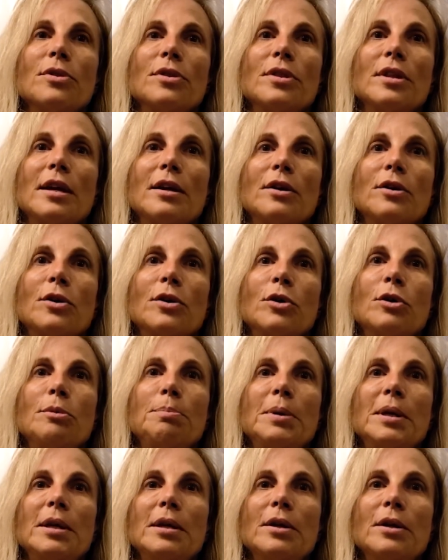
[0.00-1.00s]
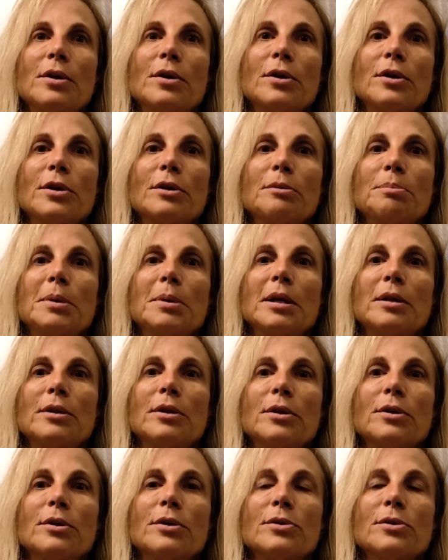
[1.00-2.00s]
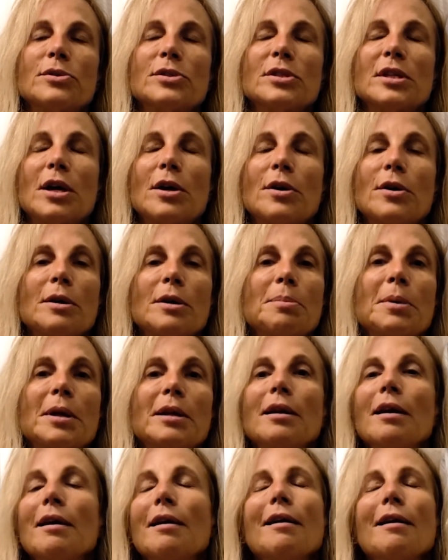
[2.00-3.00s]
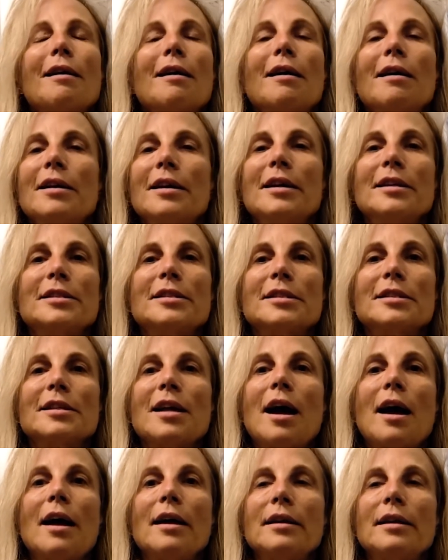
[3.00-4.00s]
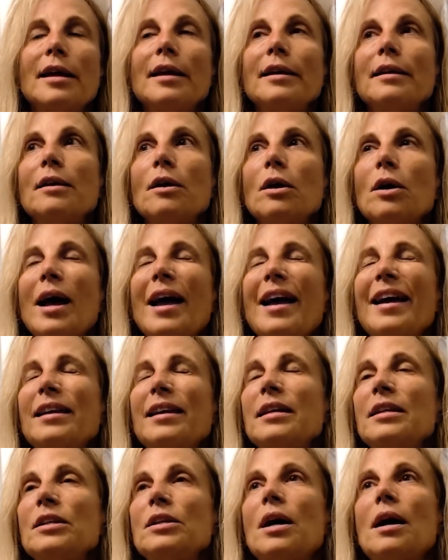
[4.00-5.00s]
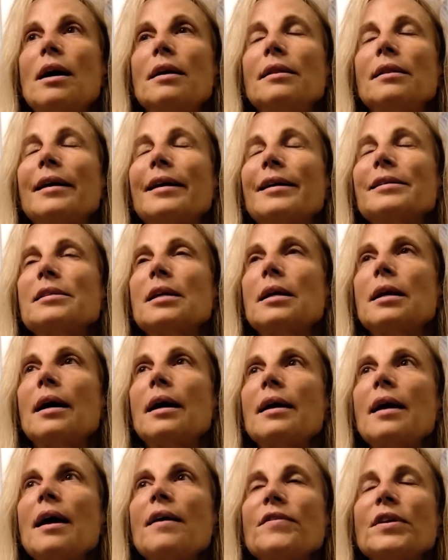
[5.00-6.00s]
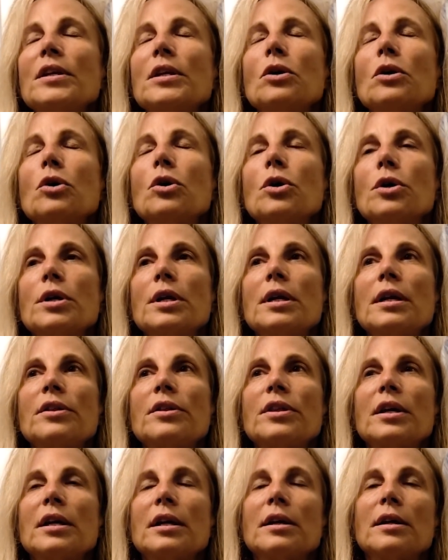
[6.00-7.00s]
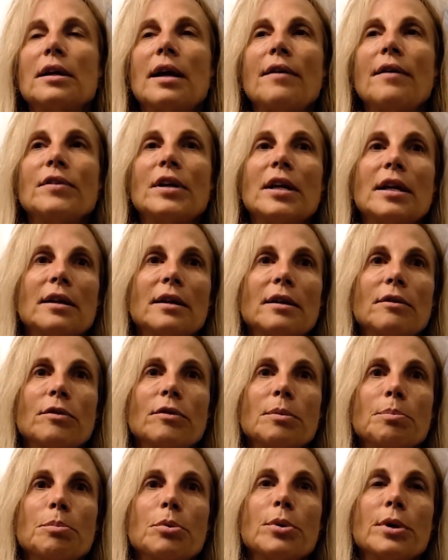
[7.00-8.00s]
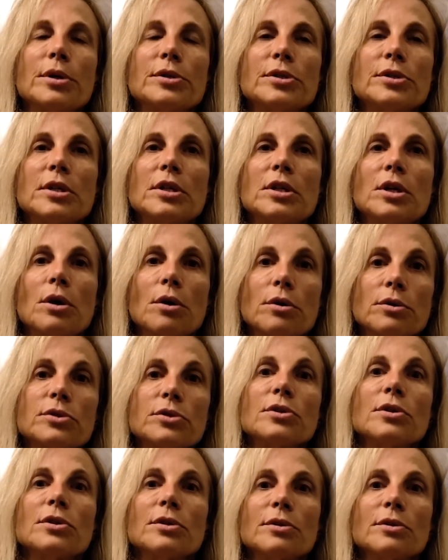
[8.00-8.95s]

it could be here, could be a little scary, but it's not. And like I said, I haven't heard anything. I haven't had any reports in years.